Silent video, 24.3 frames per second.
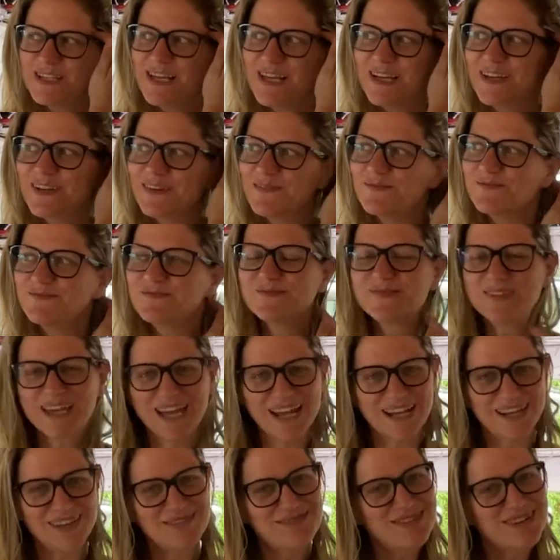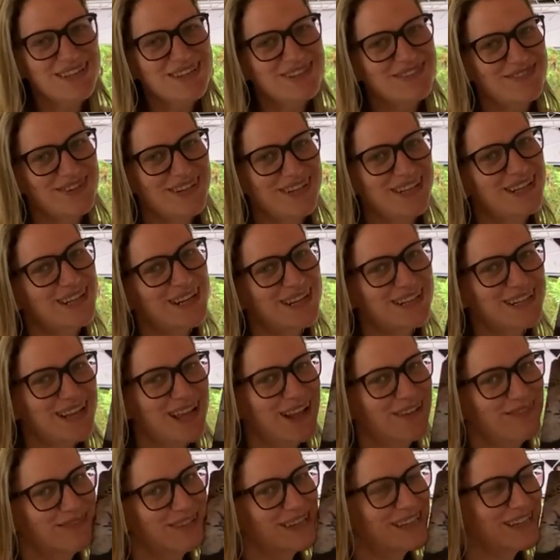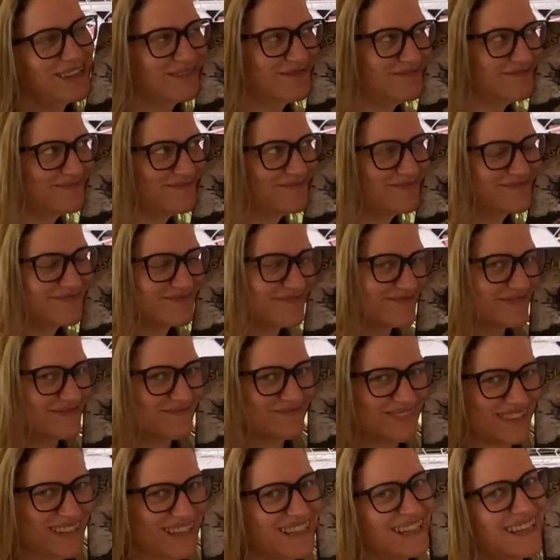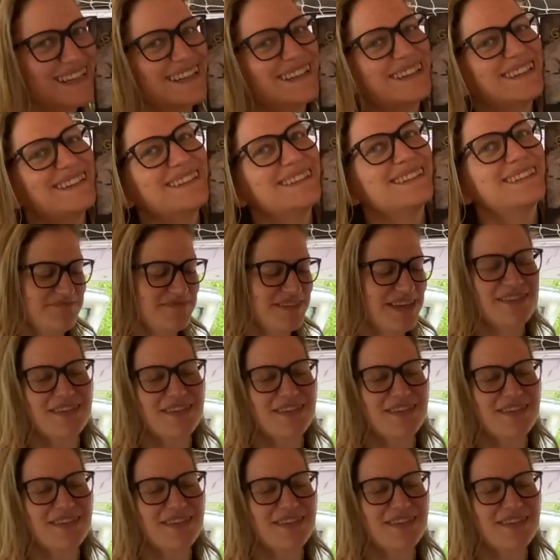like, can you please read it and tell me, please?